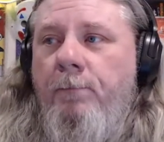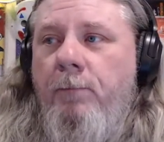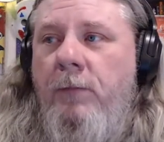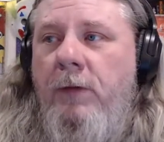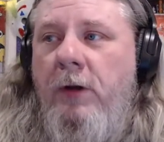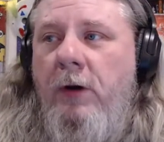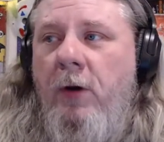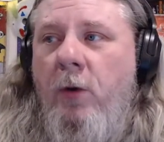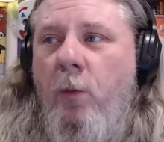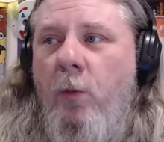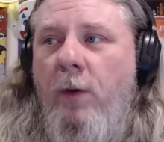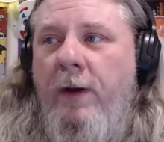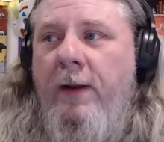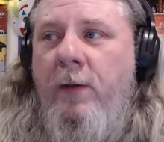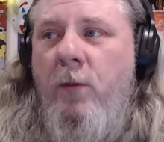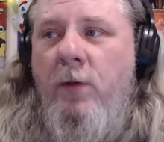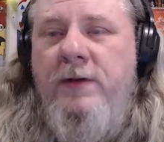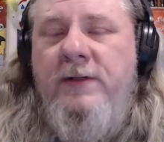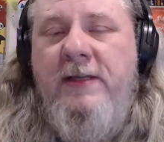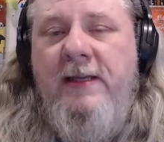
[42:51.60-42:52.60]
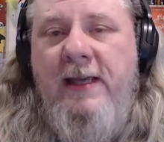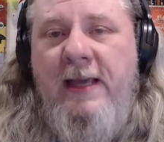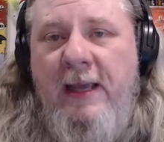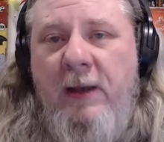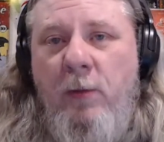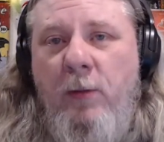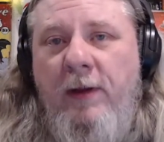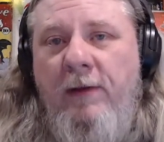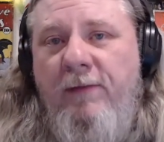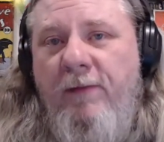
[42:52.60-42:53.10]
You know, when it was
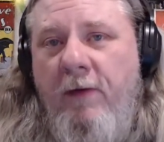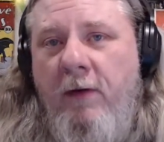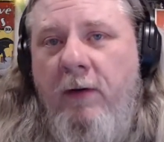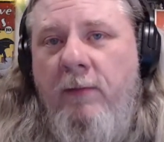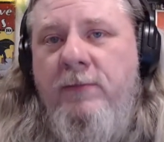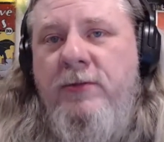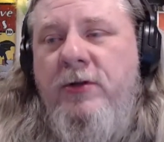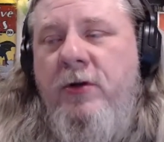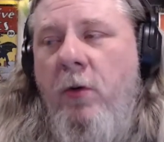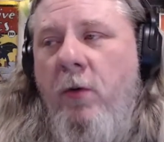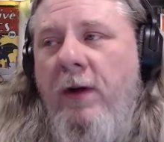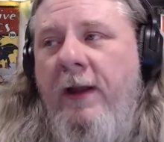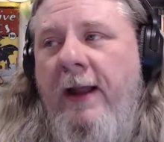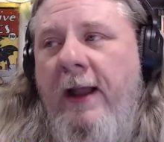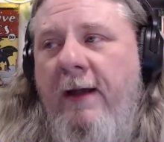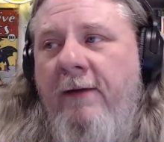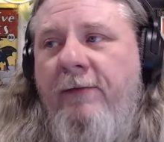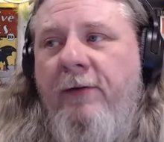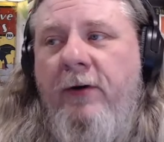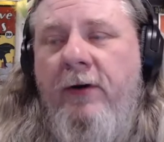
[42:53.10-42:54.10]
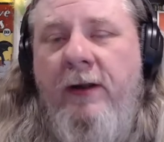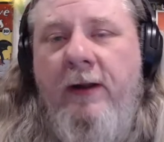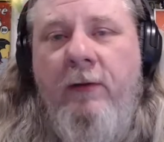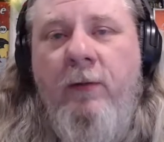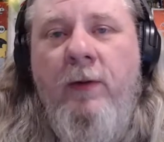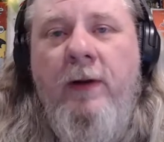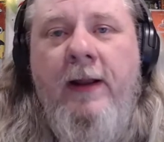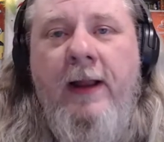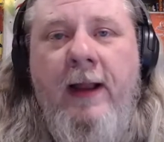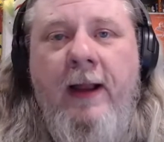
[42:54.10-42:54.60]
Kiwi Farms going after Nick
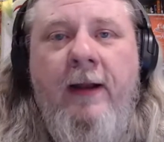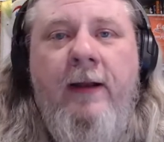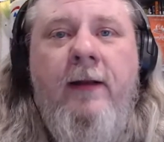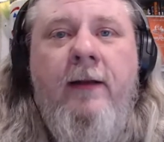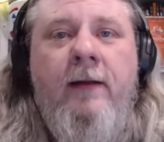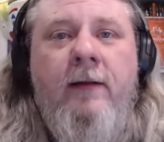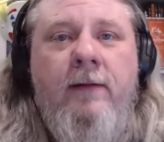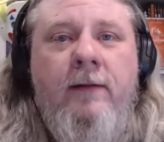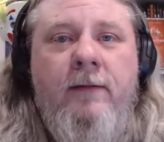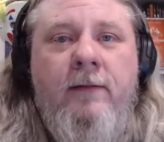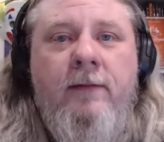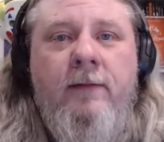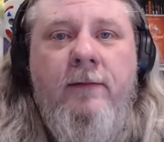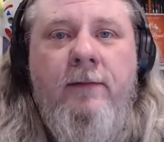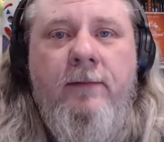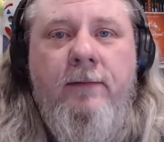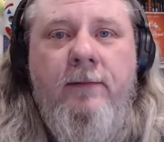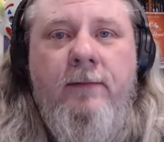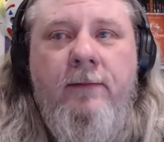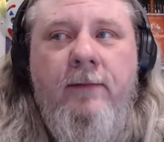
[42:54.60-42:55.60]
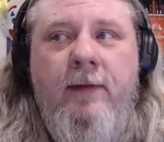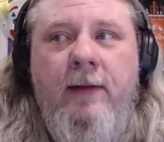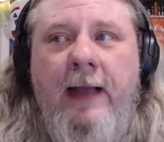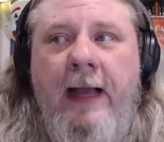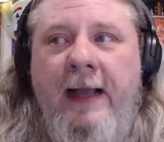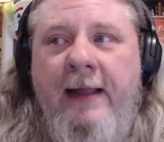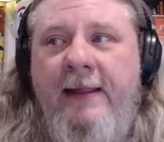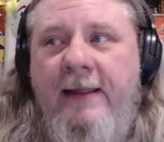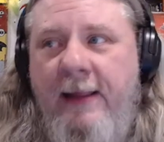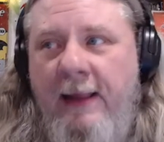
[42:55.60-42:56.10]
Rekieta,
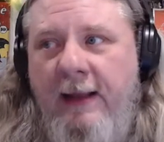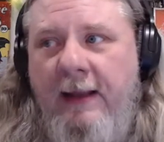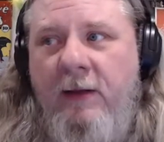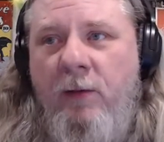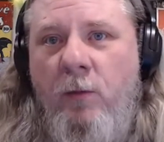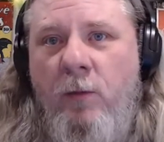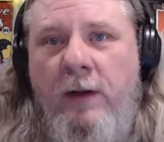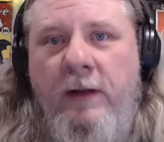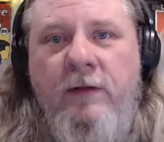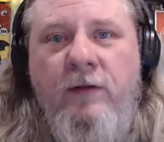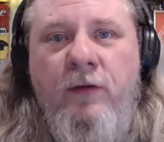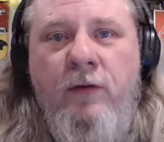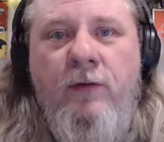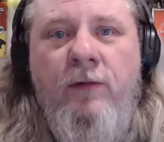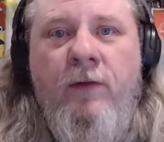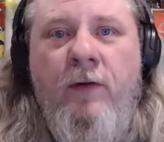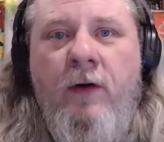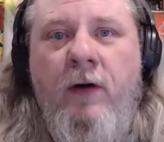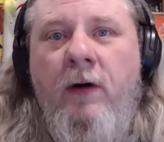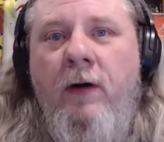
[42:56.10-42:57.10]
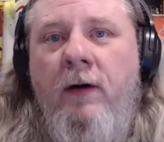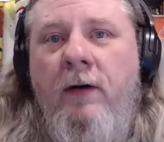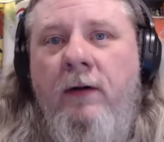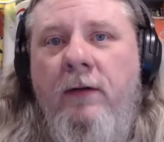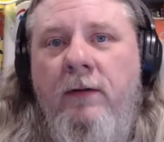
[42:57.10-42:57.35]
I think it went too far.